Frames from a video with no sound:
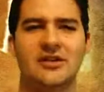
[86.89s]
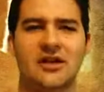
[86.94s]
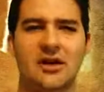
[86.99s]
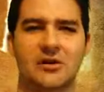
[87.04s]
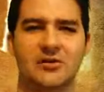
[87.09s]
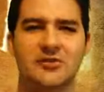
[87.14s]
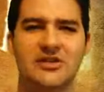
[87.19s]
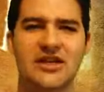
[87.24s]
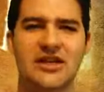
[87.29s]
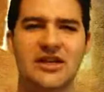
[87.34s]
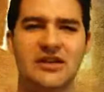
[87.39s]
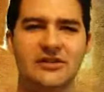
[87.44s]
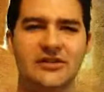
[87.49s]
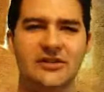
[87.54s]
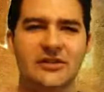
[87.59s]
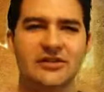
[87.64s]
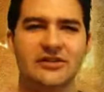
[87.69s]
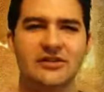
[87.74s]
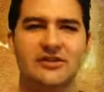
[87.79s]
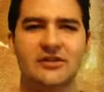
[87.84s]
of
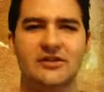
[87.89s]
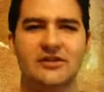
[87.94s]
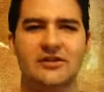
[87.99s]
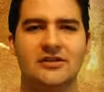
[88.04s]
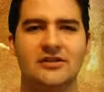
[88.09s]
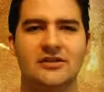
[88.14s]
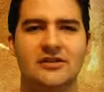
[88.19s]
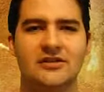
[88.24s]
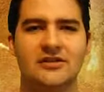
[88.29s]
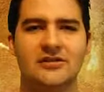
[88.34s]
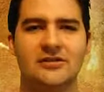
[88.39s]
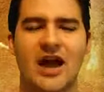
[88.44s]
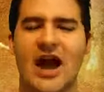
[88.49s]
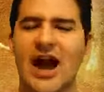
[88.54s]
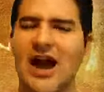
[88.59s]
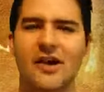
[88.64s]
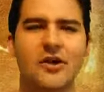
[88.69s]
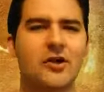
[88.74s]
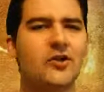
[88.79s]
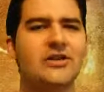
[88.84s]
Jesus.
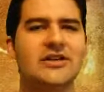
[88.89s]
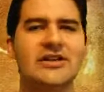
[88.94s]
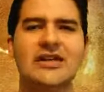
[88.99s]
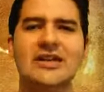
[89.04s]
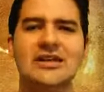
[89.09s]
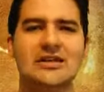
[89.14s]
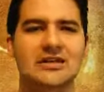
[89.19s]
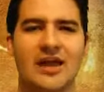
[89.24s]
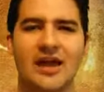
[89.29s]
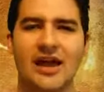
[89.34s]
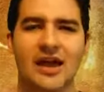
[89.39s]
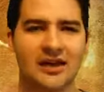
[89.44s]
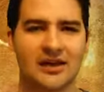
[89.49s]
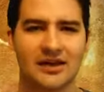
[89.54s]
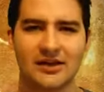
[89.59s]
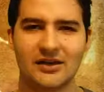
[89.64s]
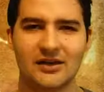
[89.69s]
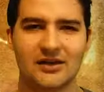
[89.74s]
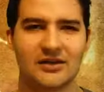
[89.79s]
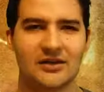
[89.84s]
I don't need that.